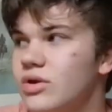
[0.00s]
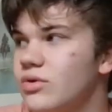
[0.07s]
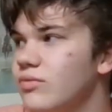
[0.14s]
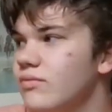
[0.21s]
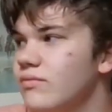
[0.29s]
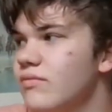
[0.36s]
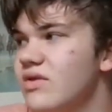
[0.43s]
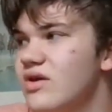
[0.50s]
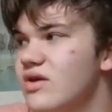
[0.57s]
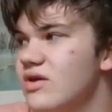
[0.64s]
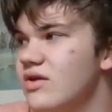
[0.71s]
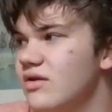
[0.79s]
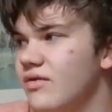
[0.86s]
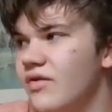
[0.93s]
I don't
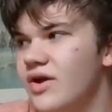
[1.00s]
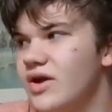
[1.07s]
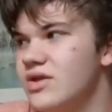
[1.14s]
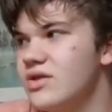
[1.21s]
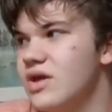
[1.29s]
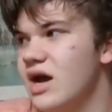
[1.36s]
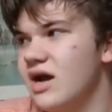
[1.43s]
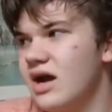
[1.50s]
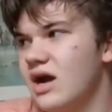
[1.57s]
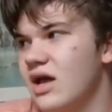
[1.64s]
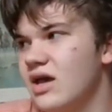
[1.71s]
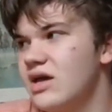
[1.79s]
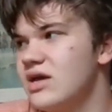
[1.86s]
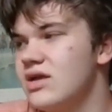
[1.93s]
like it. I
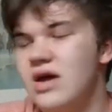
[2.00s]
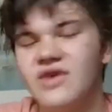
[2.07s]
like it.